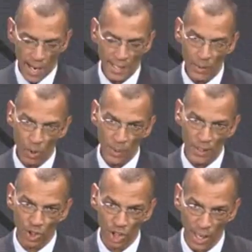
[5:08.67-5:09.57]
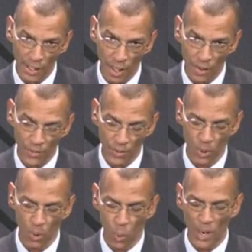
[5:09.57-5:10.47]
he will be in China
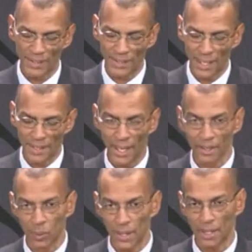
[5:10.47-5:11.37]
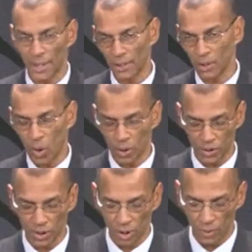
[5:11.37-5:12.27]
through Wednesday next week. That's according
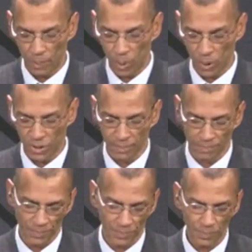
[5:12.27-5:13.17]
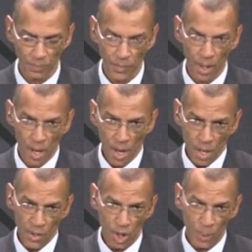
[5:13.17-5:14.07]
to the report.
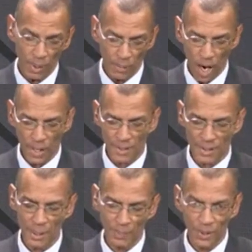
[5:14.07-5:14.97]
European markets slipped into